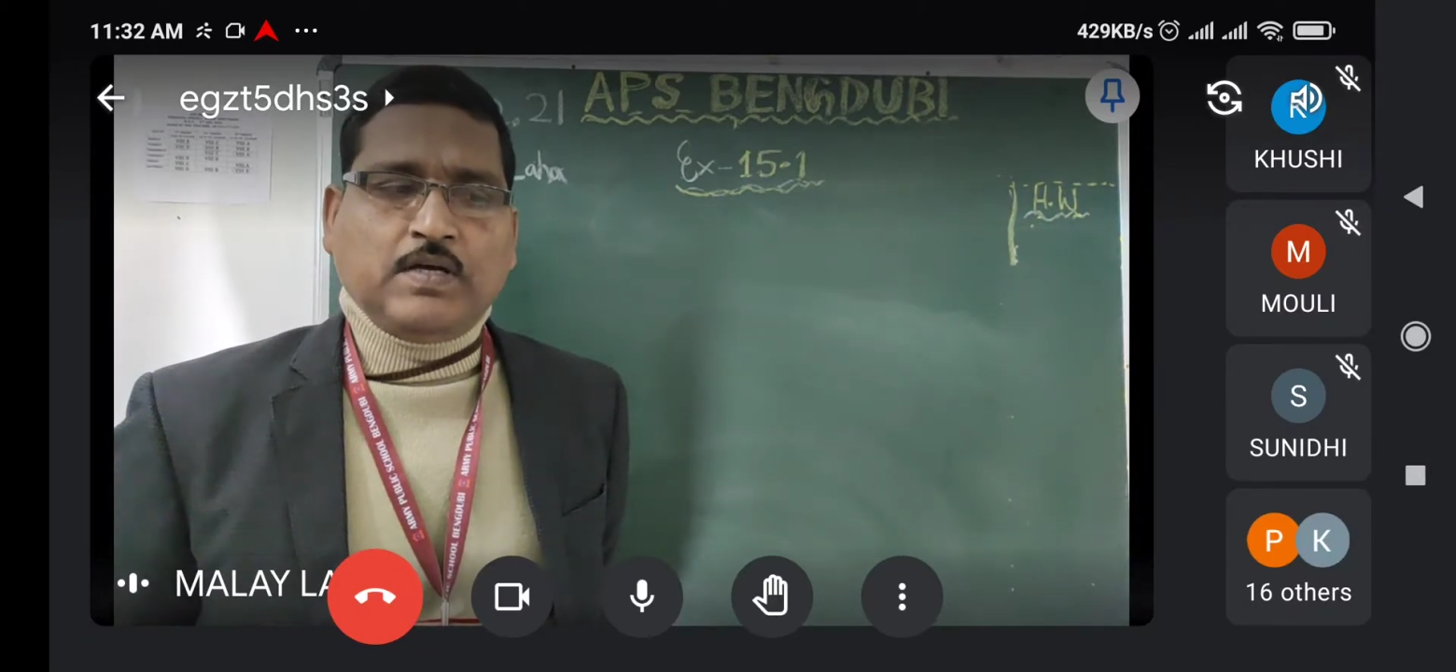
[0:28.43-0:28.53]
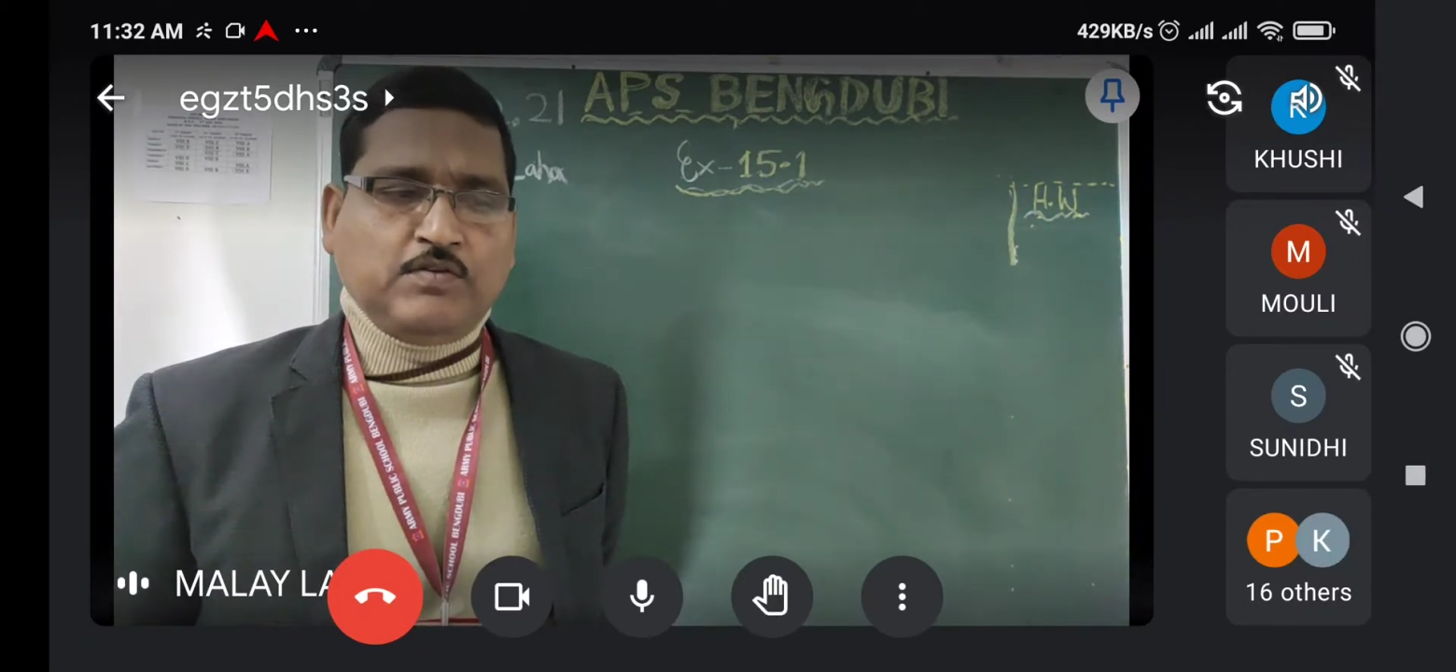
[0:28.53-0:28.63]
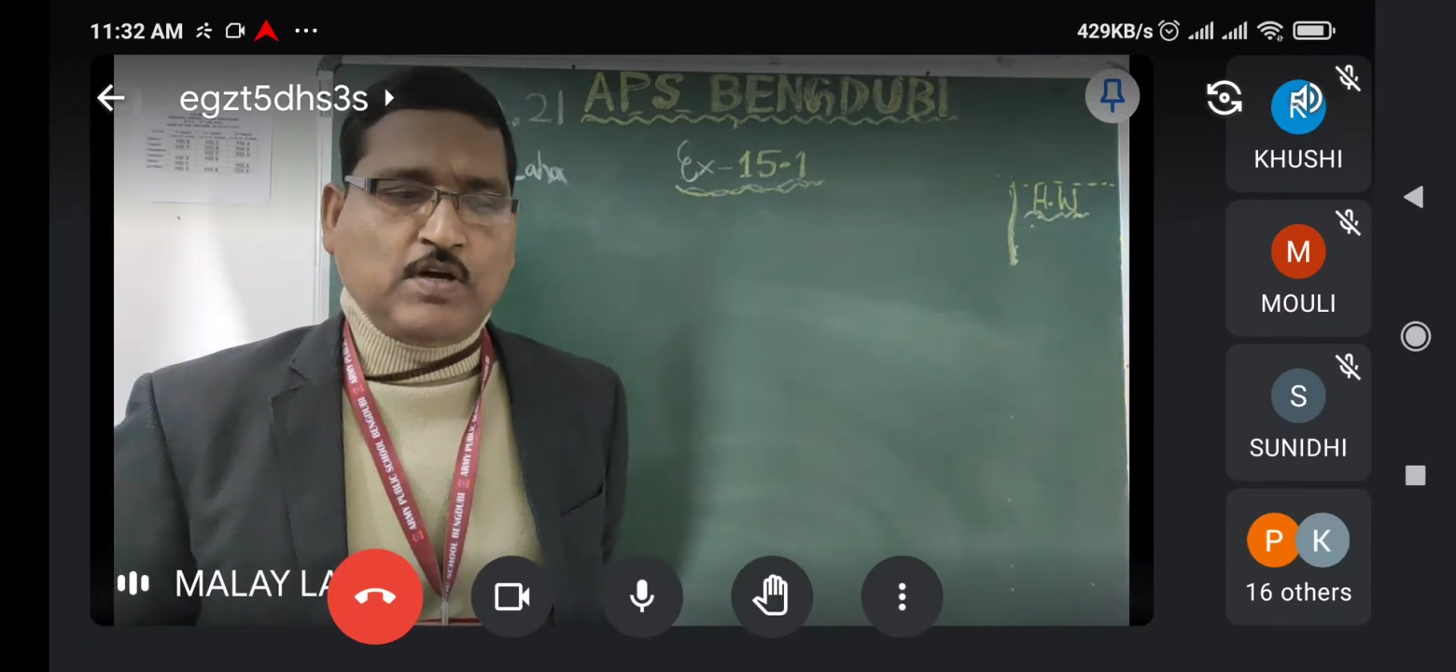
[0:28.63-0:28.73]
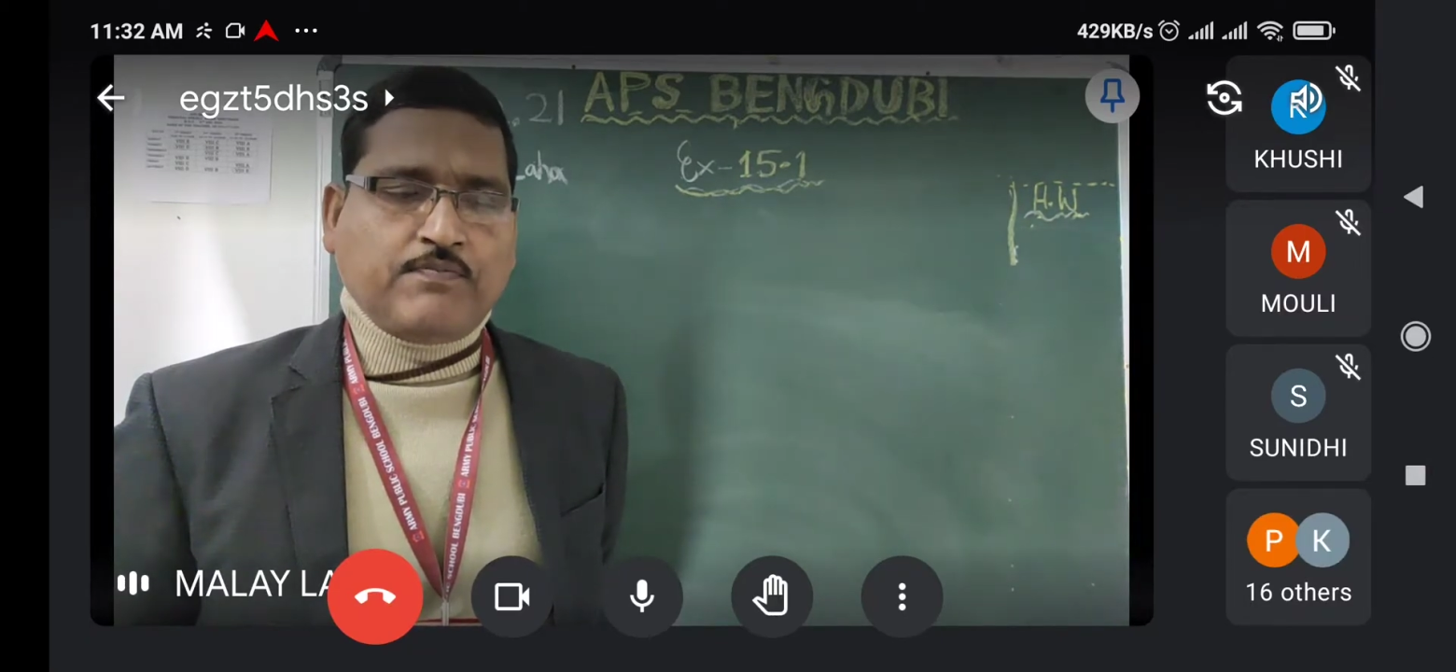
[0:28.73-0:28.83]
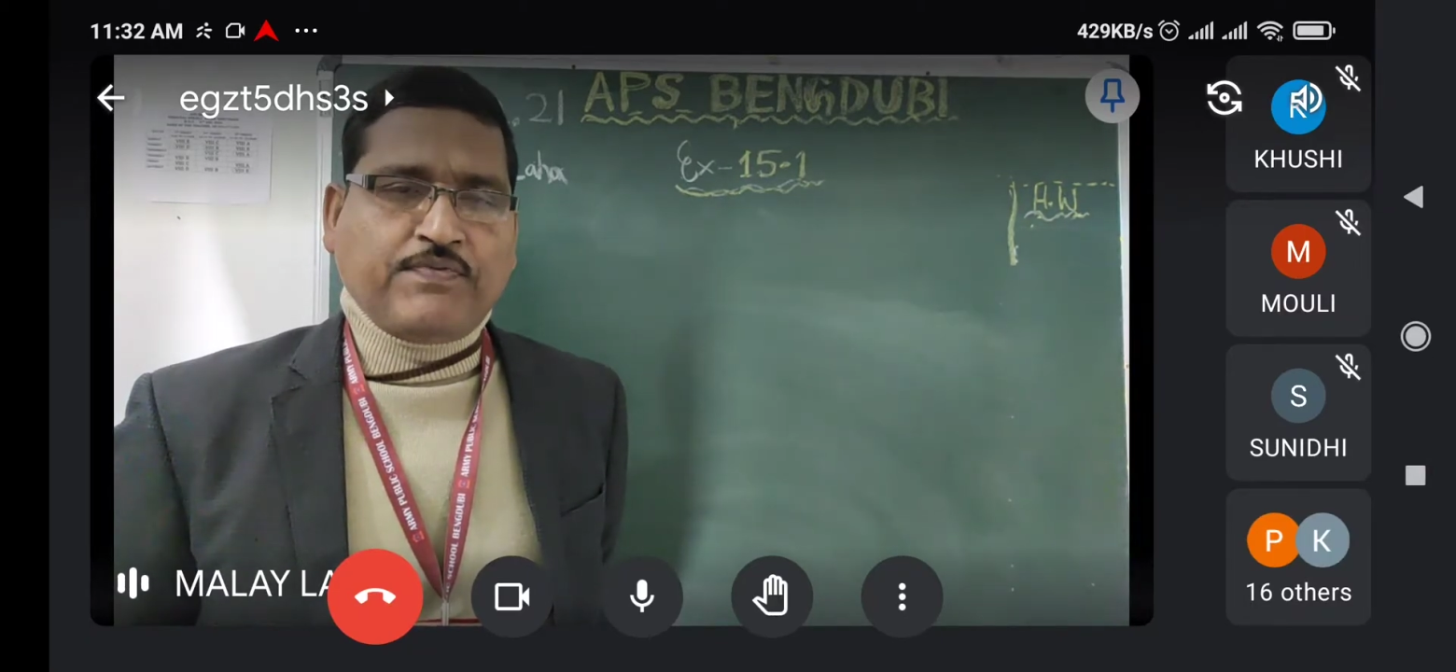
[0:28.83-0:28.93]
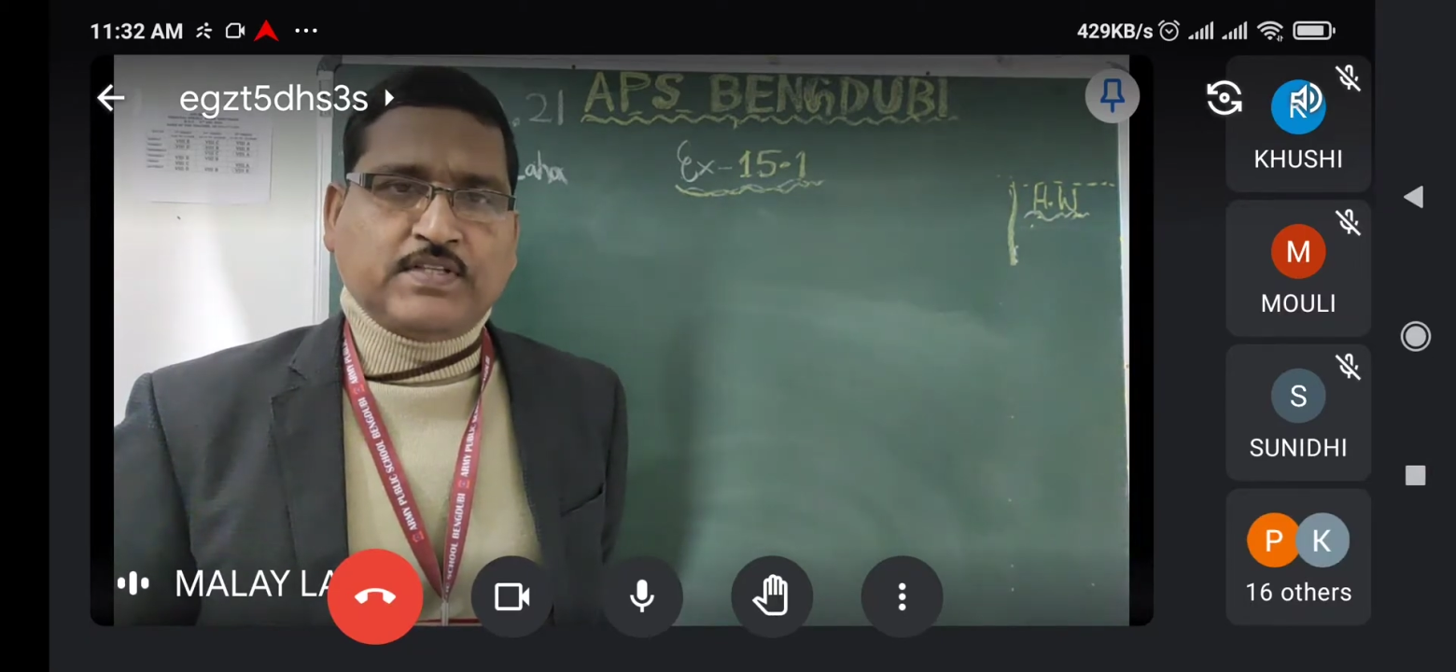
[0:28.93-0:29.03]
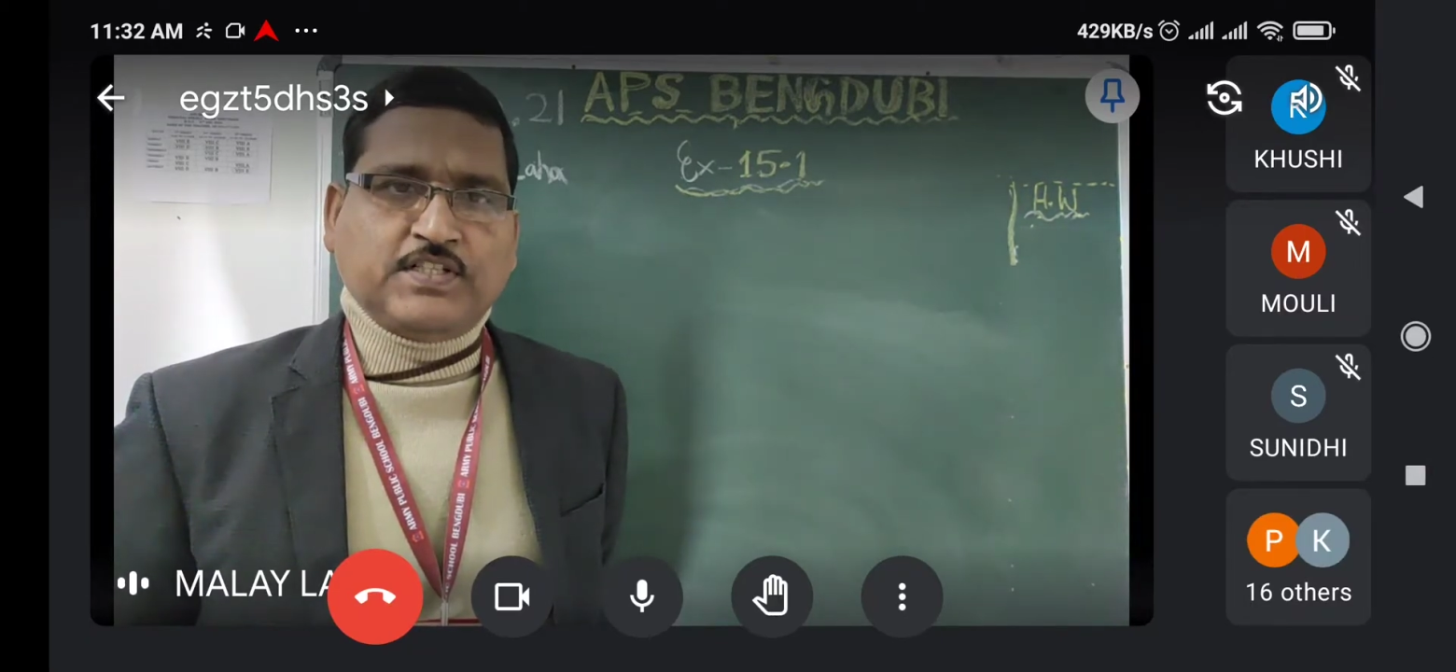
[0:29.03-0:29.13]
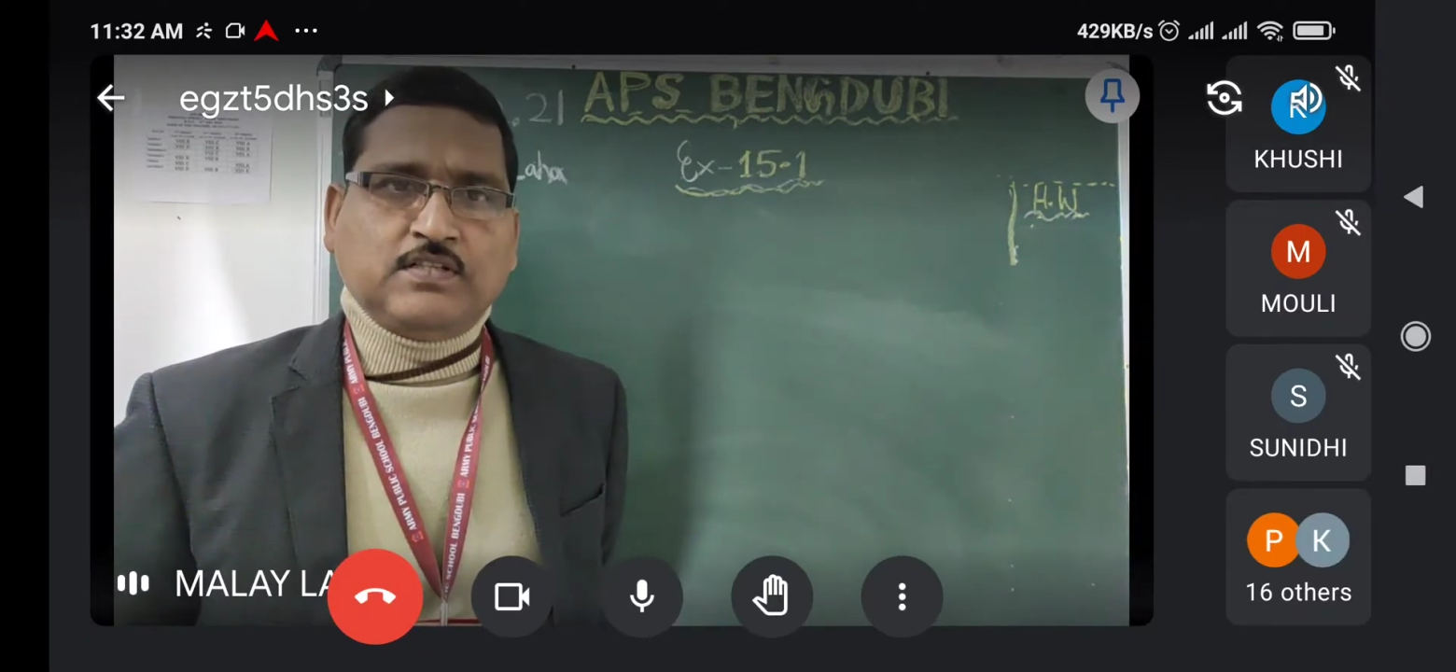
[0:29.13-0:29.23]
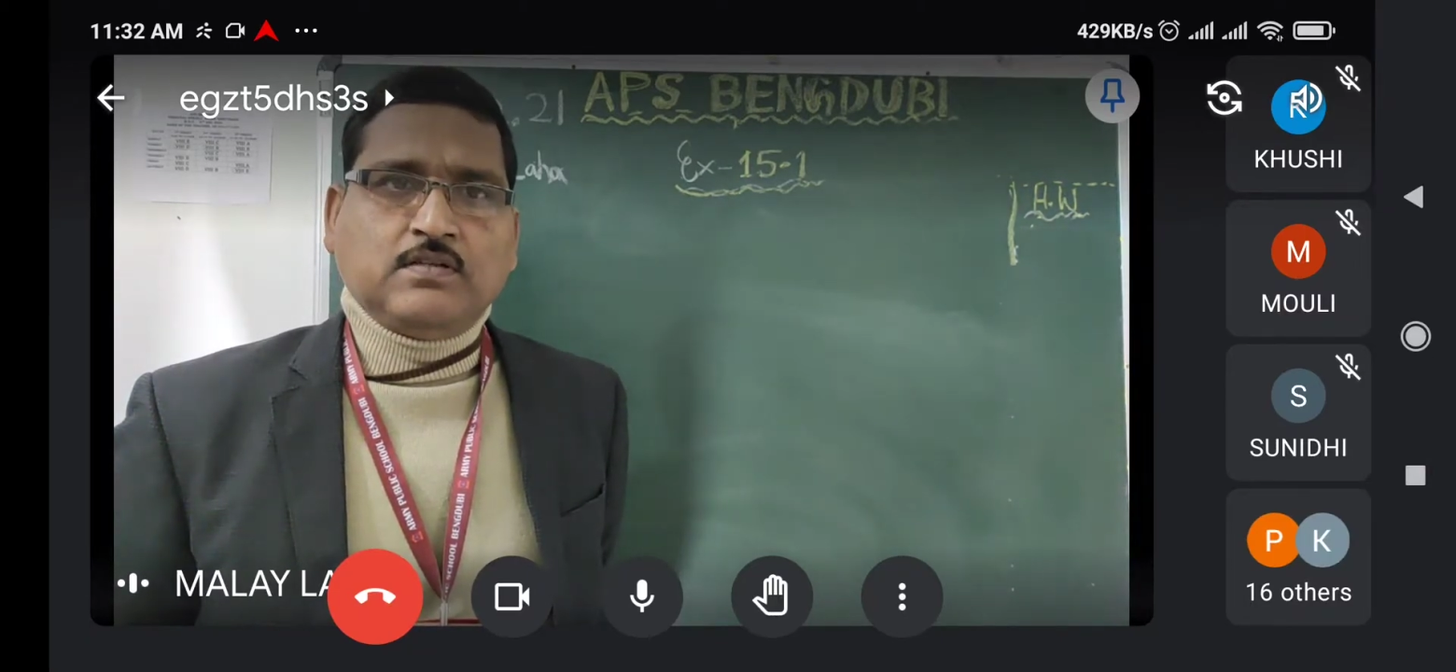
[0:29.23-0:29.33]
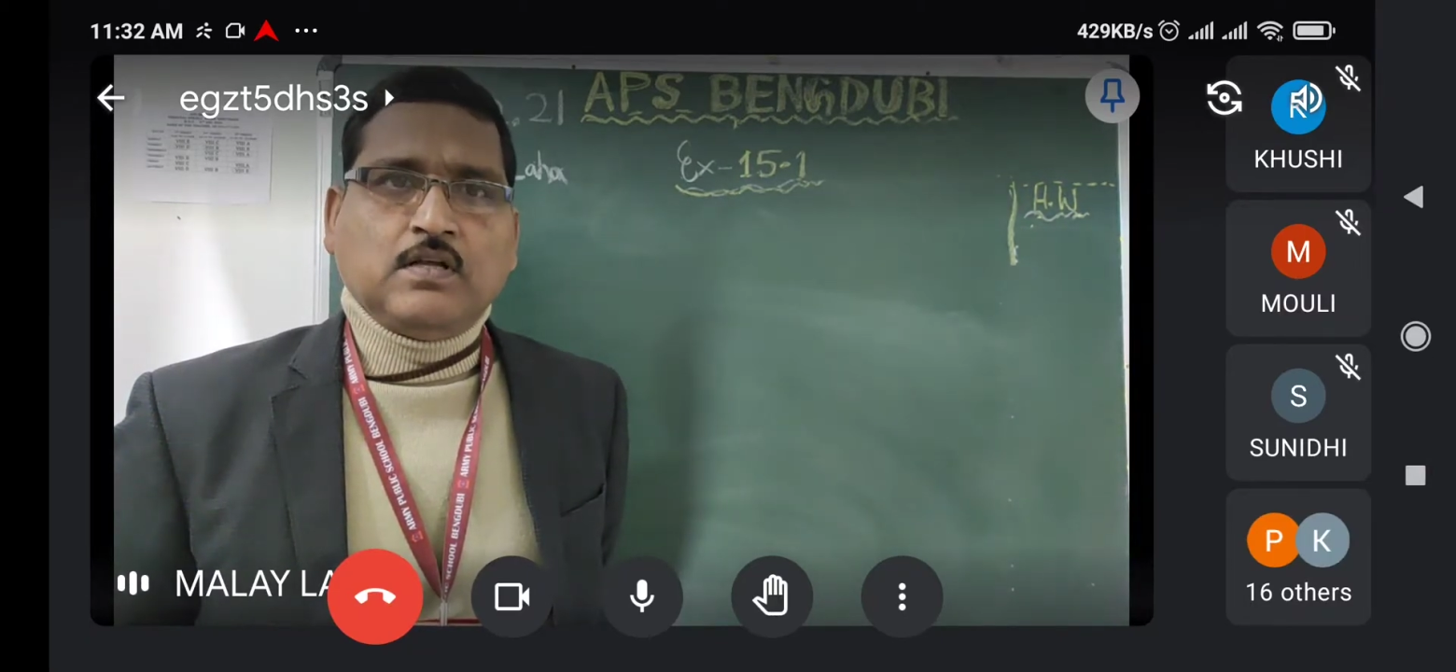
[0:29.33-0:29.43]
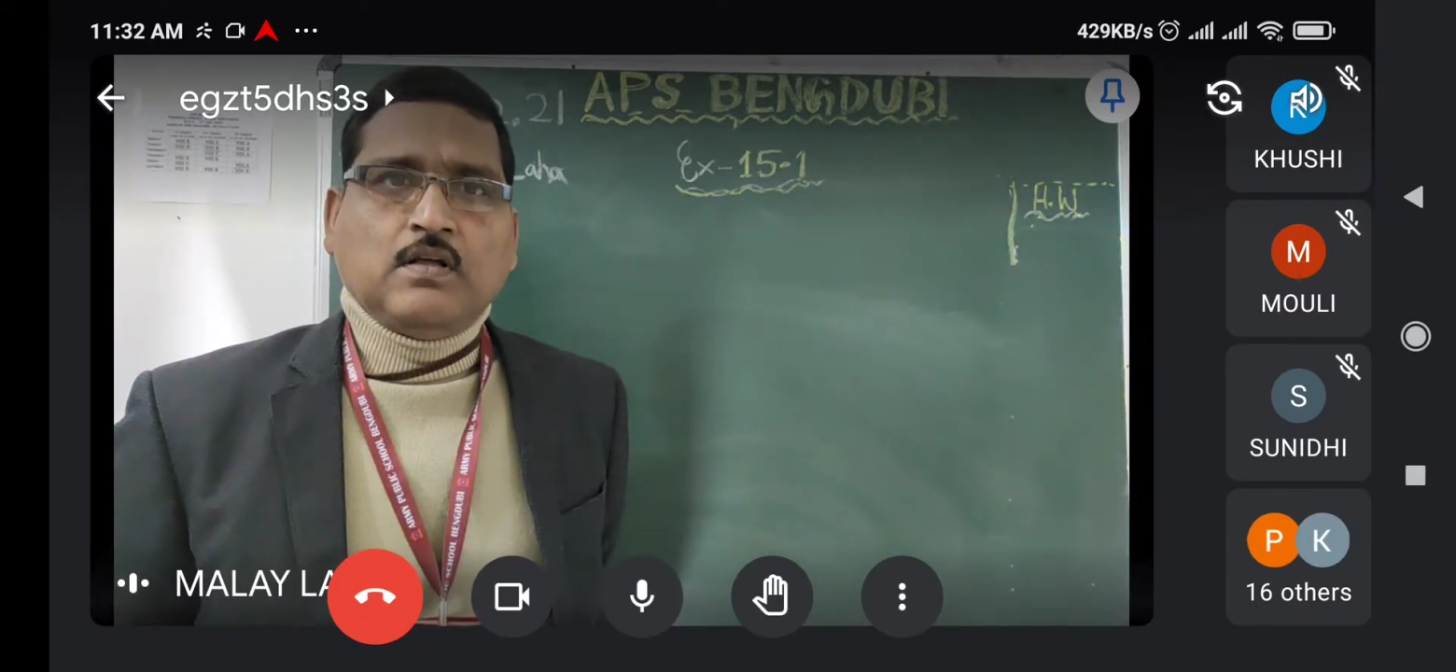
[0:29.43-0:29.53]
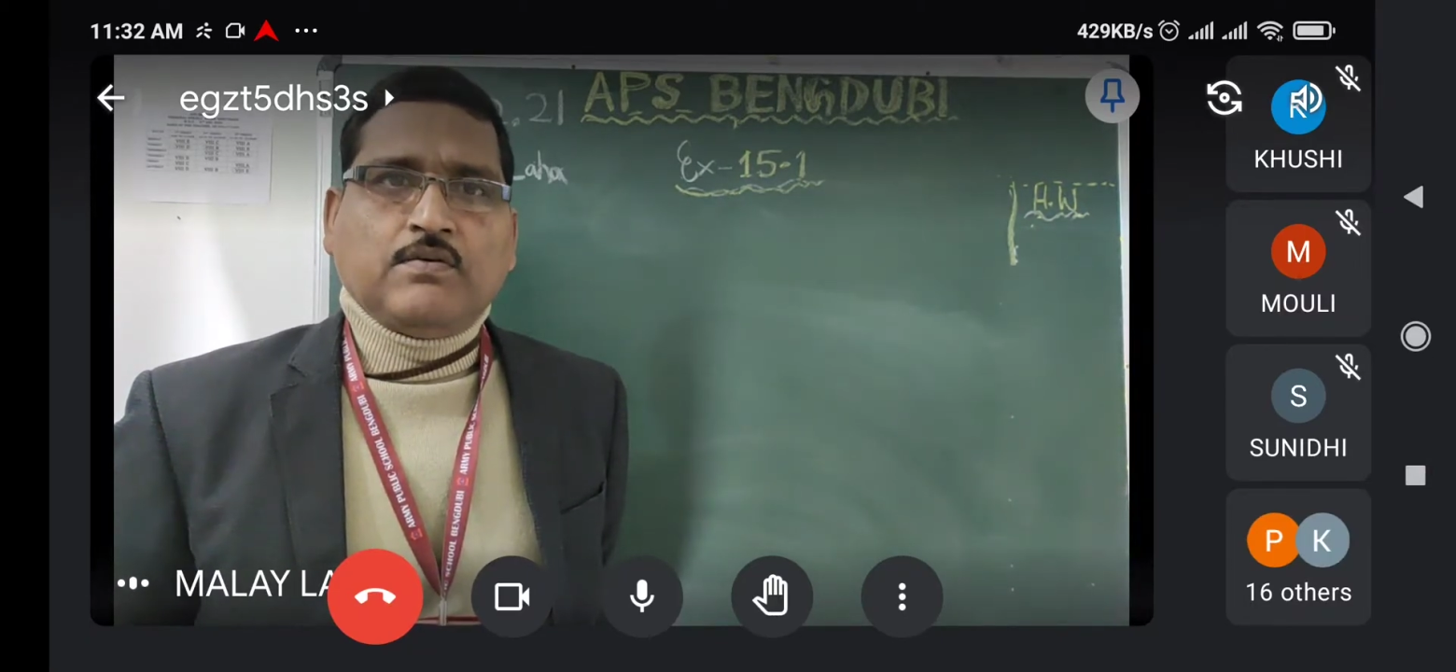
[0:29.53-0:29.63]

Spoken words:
you are facing